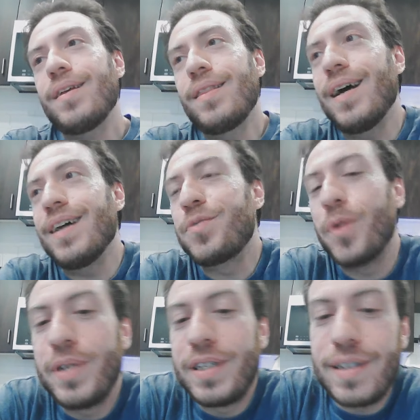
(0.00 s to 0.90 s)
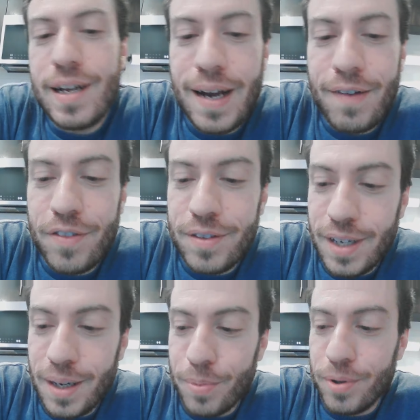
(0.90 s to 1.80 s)
that's where we stand after the
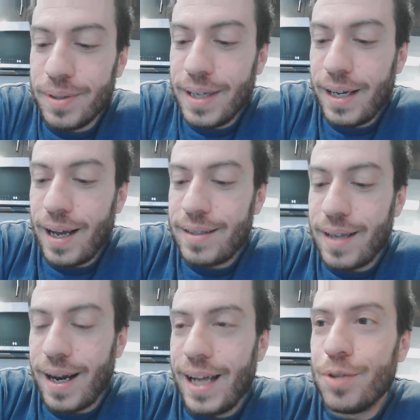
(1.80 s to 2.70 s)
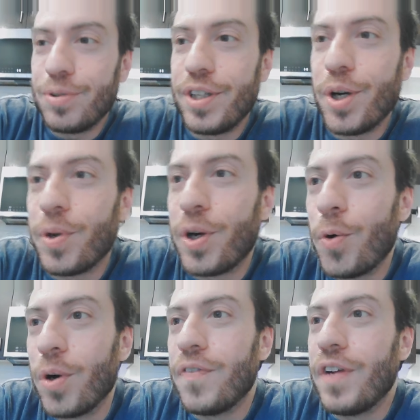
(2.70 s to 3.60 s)
double. Like I said, I usually don't
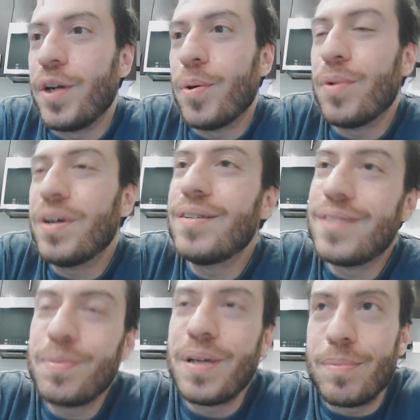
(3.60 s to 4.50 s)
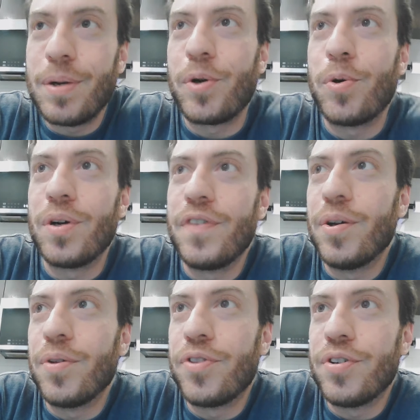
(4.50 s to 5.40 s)
record a video. On, well, sometimes I record a video
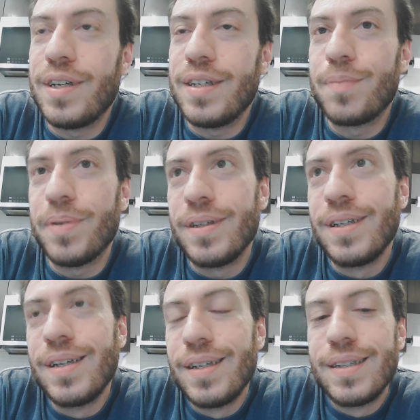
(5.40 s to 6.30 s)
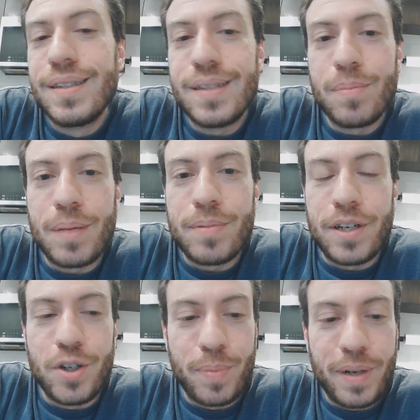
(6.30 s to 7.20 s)
on Thursdays, but sometimes I
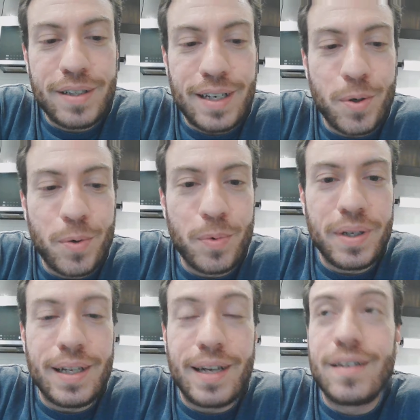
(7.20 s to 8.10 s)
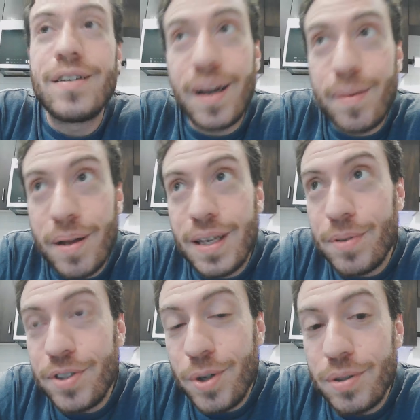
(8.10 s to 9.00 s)
don't because I don't really like to talk about the
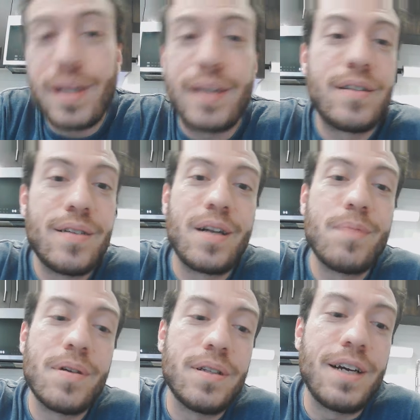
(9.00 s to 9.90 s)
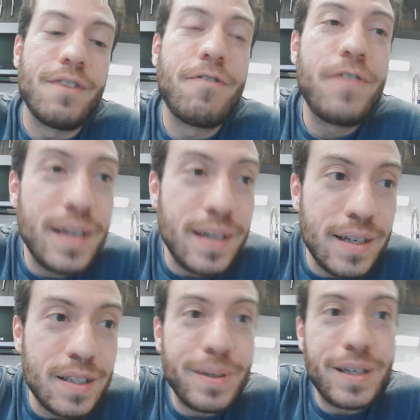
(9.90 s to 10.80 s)
episodes. I like to talk about the live
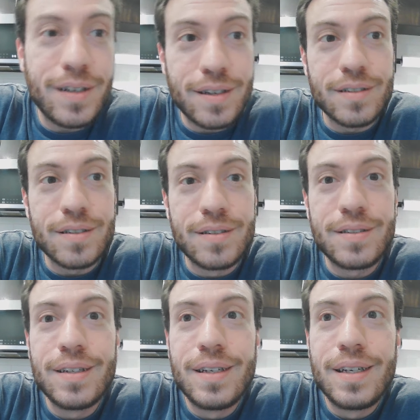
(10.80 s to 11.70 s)
feeds because,